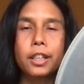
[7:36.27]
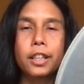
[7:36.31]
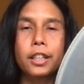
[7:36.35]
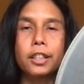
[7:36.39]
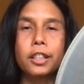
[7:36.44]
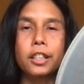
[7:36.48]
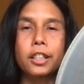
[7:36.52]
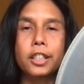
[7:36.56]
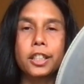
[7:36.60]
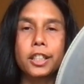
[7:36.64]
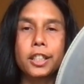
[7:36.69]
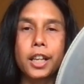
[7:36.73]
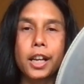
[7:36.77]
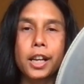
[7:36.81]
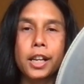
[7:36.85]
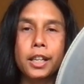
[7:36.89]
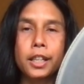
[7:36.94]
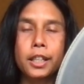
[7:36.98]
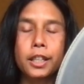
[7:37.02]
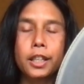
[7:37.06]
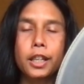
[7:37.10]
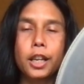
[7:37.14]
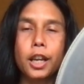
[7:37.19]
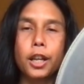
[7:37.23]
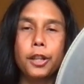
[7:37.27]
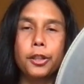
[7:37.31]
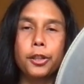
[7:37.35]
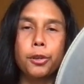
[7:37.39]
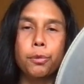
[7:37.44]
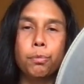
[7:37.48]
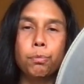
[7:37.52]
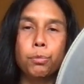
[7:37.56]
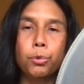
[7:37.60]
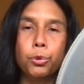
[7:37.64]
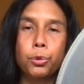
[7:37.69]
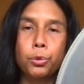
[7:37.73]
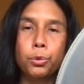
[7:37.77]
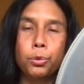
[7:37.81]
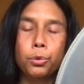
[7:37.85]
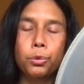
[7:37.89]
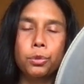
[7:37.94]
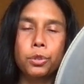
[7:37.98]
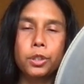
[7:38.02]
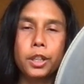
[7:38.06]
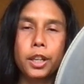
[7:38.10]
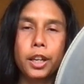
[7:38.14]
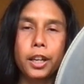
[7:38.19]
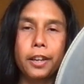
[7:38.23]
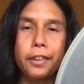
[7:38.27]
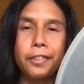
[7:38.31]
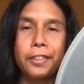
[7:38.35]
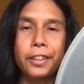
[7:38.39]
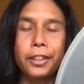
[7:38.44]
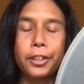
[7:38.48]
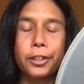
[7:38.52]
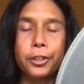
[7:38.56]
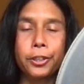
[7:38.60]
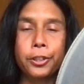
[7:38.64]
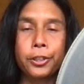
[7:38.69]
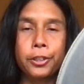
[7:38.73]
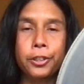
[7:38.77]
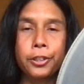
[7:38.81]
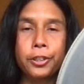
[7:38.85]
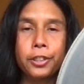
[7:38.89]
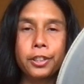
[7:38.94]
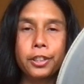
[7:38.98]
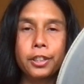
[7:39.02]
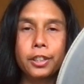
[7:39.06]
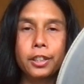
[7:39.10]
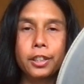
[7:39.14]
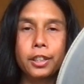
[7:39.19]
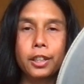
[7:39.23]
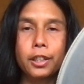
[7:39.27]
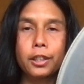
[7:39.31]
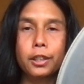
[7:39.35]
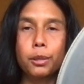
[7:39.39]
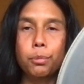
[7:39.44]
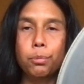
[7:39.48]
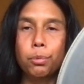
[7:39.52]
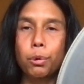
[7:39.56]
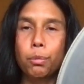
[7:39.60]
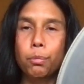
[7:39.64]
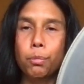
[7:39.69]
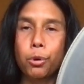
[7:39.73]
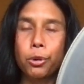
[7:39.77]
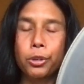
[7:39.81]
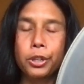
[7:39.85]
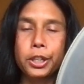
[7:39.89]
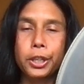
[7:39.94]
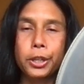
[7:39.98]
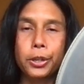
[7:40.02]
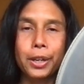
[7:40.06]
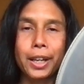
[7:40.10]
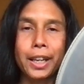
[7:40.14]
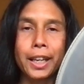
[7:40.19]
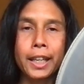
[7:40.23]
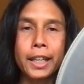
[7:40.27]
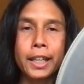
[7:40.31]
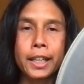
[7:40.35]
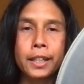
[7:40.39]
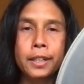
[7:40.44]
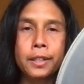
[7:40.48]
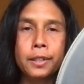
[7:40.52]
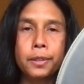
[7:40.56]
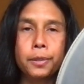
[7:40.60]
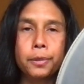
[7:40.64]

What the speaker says: the sun, the moon, the earth, the primordial egg.